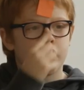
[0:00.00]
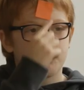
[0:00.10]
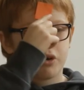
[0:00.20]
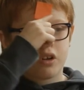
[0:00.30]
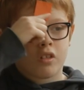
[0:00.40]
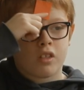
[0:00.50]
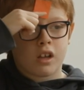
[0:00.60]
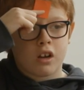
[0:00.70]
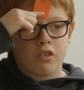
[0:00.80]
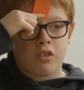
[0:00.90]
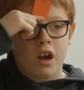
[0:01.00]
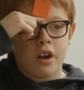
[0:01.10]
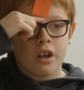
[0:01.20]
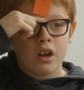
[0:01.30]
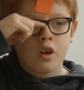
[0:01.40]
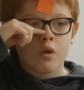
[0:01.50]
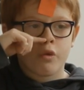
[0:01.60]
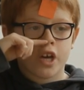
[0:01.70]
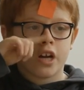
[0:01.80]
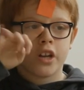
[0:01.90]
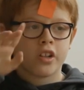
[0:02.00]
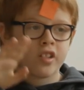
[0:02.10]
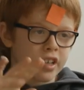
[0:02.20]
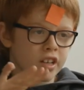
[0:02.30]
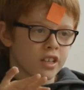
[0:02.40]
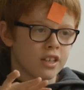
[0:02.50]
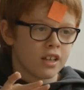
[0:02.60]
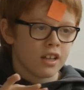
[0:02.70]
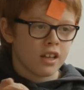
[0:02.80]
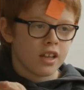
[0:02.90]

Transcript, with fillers: you put the stickers on, we understood